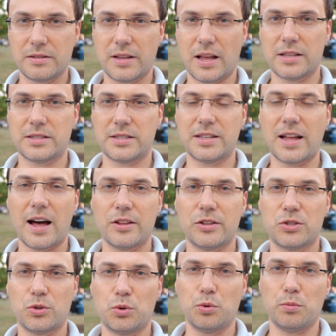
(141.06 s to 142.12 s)
That's done
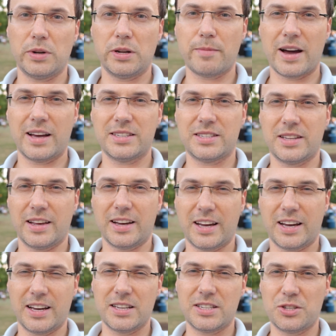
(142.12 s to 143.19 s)
to minimize the
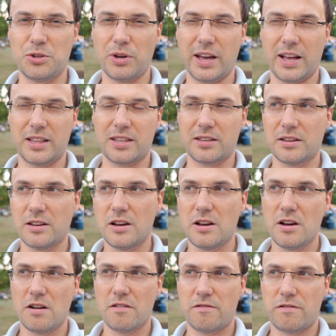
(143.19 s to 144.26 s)
hiss you get
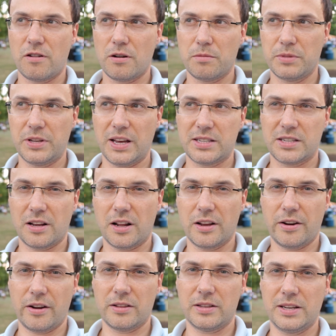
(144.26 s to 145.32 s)
from
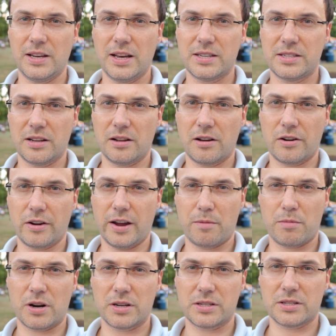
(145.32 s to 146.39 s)
DSLR
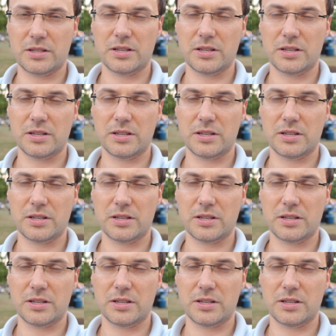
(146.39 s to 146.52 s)
cameras.